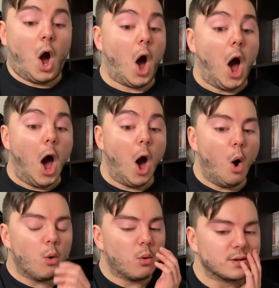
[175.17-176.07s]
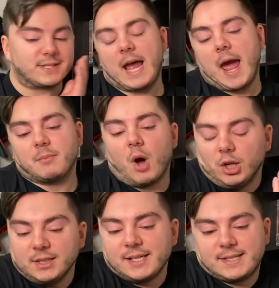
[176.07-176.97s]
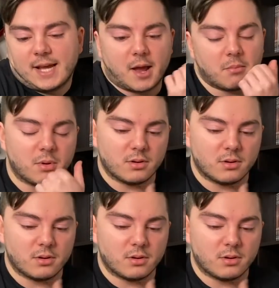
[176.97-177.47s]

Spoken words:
Oh! Same. Honestly, same.